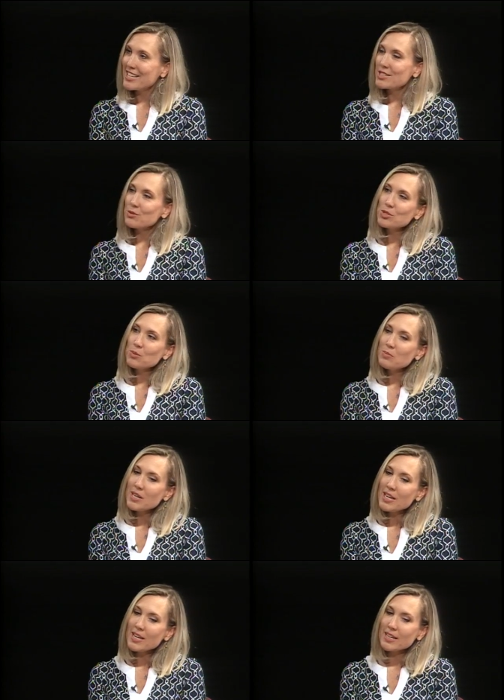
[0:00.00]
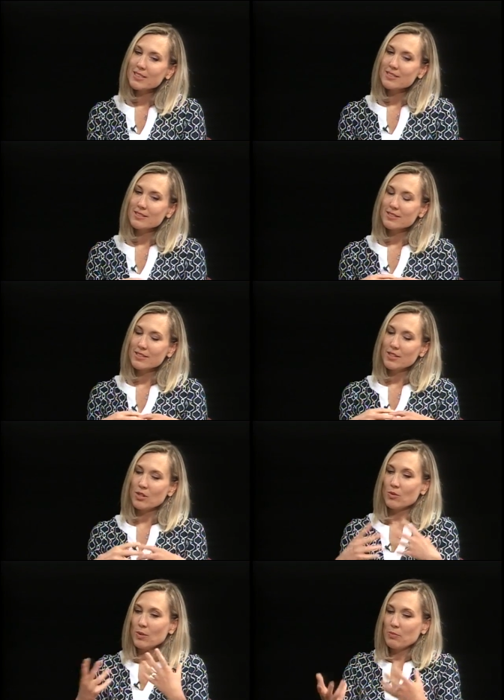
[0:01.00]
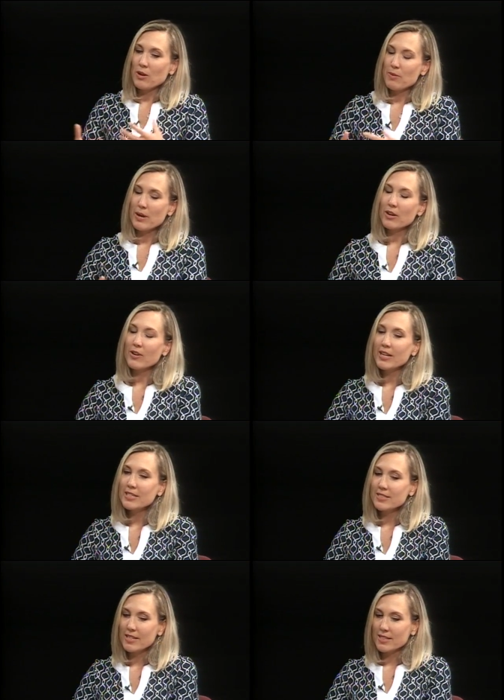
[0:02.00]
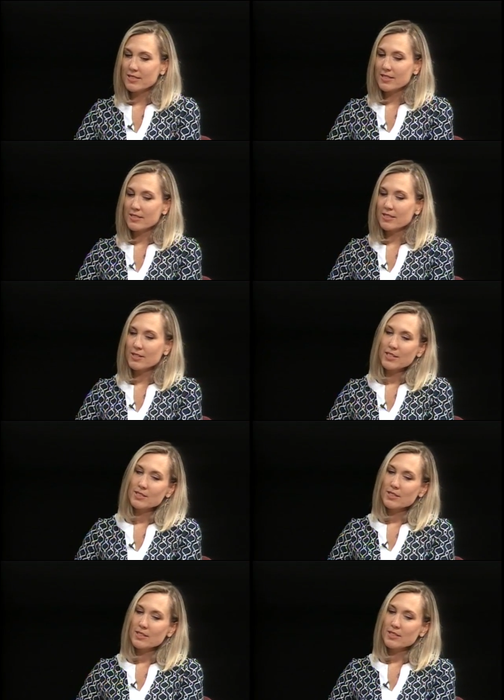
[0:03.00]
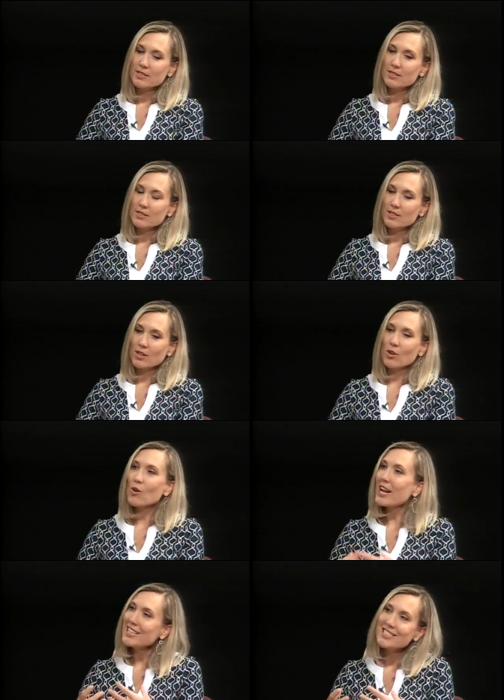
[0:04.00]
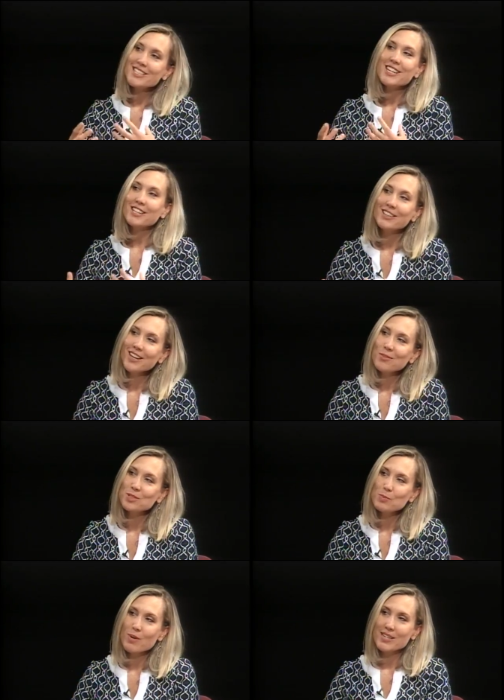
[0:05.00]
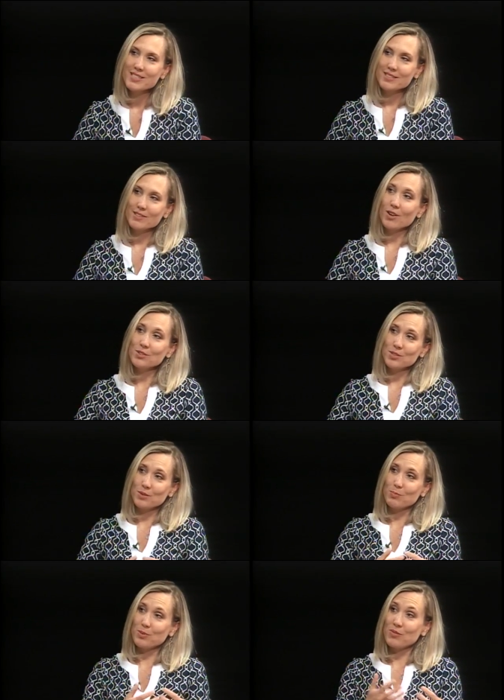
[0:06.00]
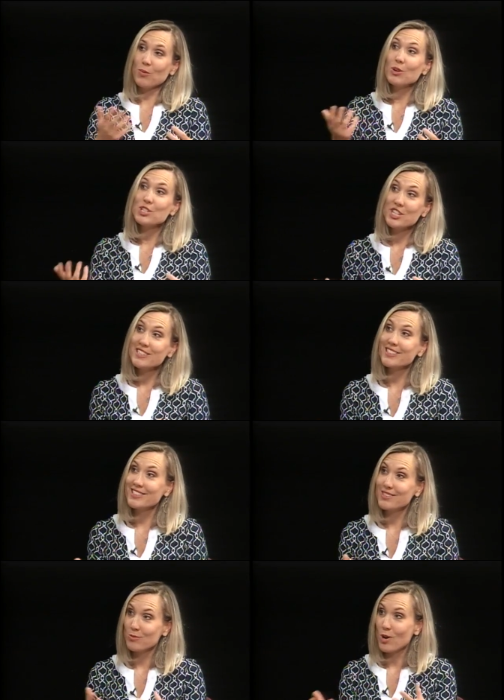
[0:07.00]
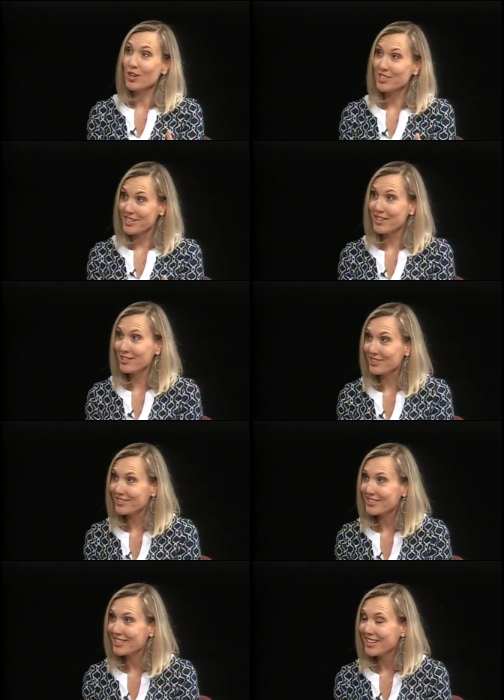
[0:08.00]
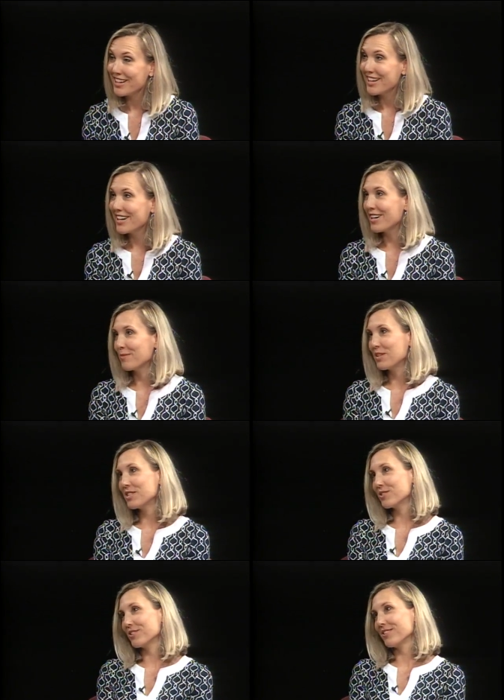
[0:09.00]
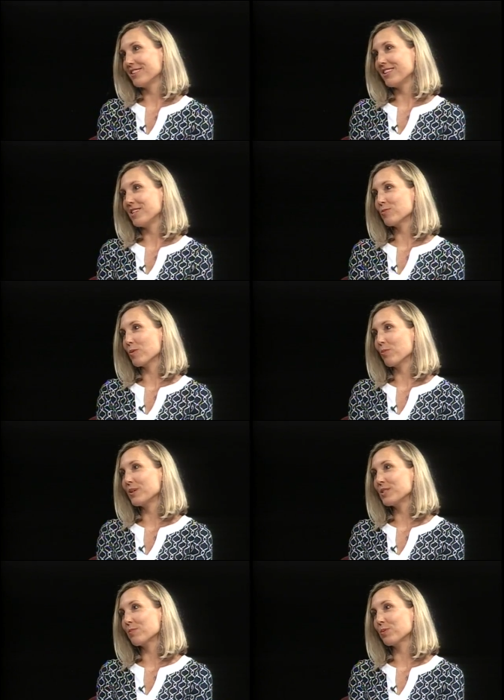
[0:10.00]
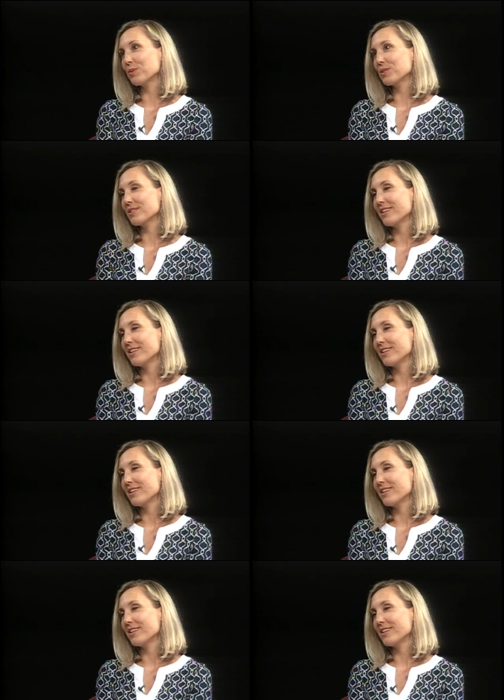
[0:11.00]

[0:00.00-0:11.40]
So to me, it's, what Mary Baker Eddy says is it's the Christ healing was present also before Jesus walked the earth. These were true. Principles.